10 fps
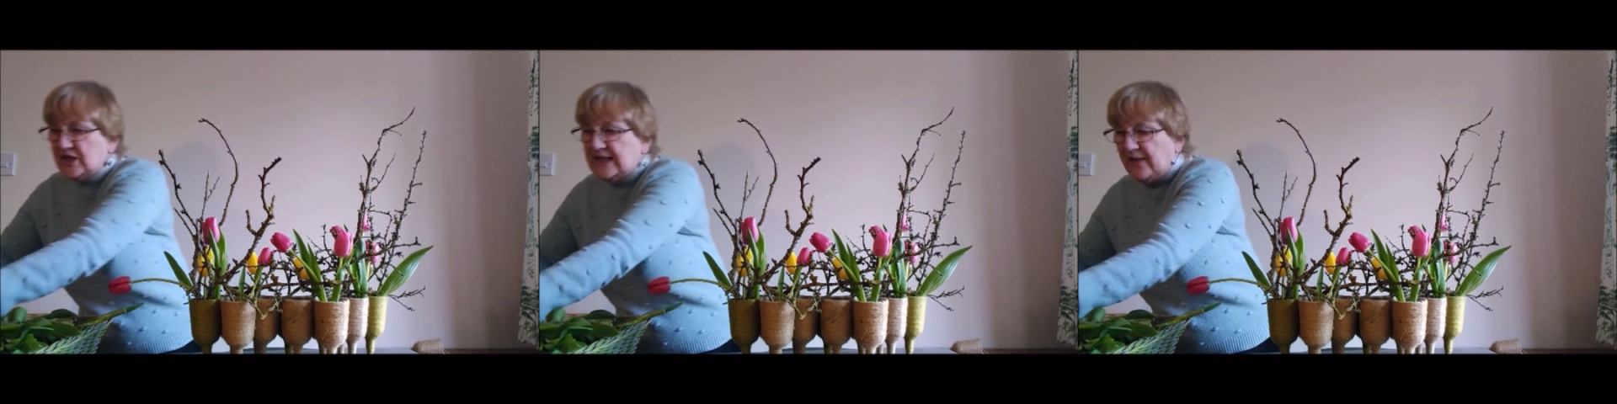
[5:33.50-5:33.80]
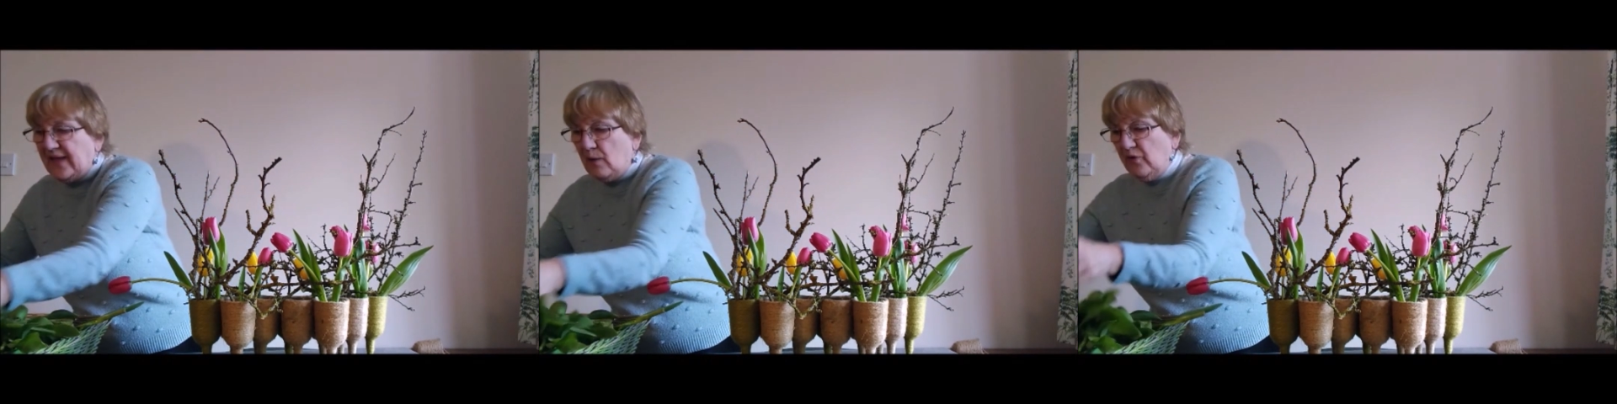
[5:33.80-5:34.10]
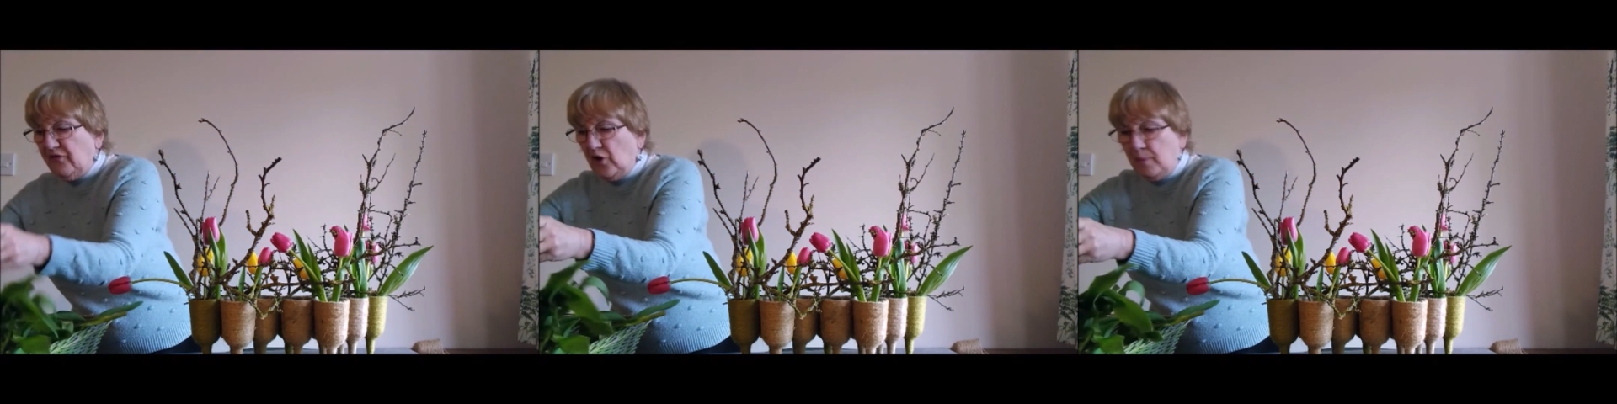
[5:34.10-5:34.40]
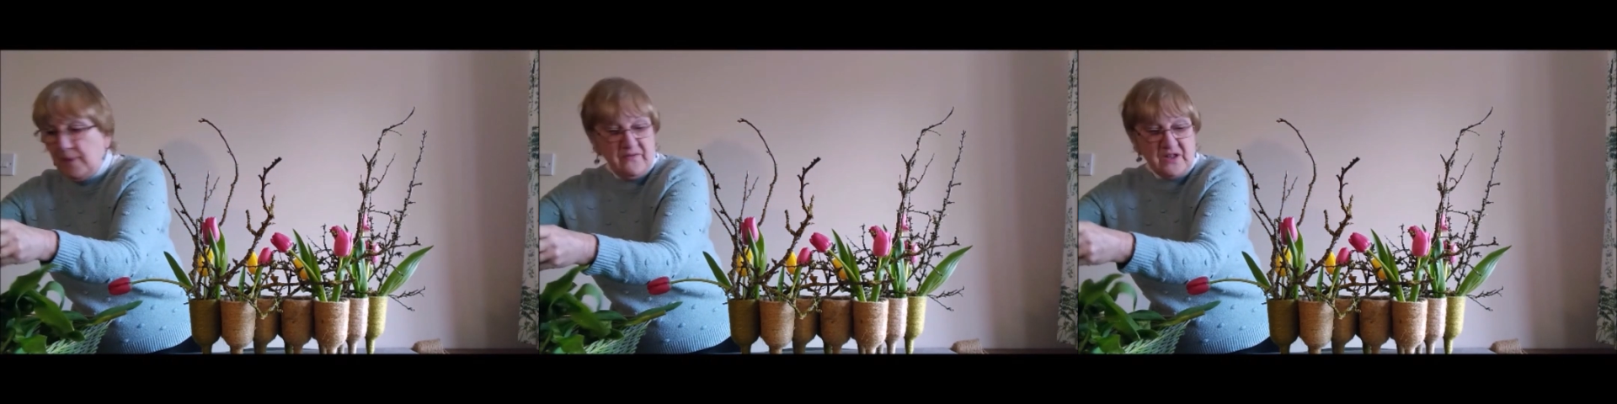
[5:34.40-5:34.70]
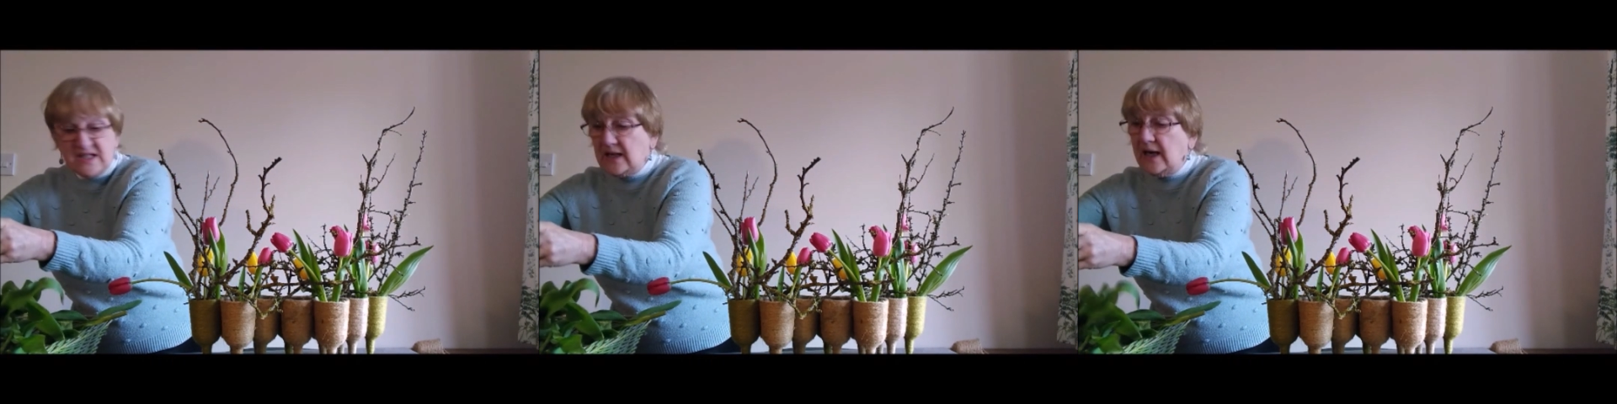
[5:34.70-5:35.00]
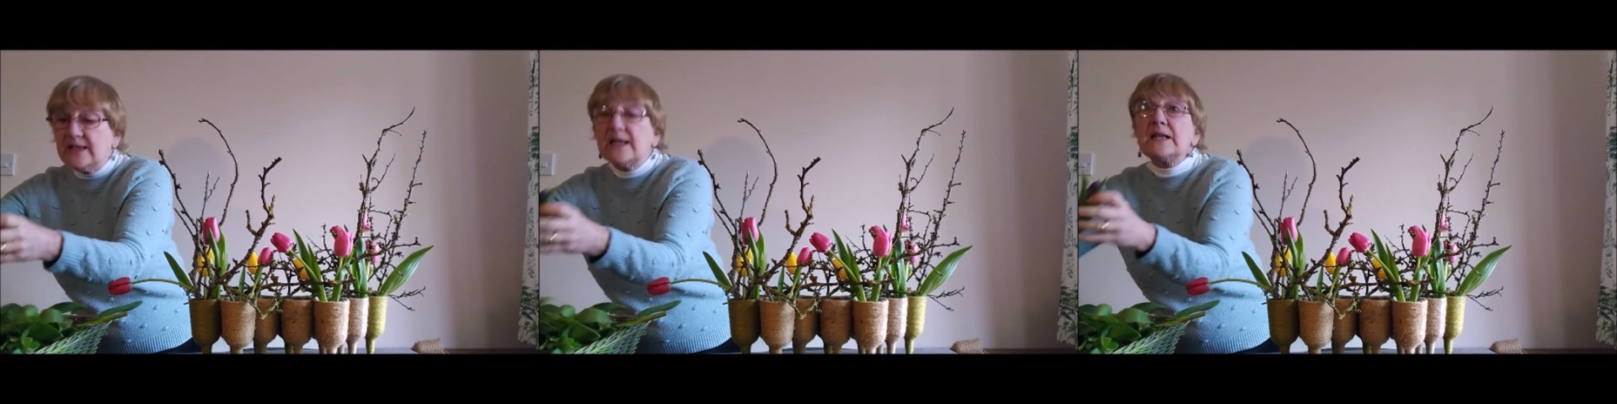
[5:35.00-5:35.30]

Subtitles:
Just let that one flop over the side.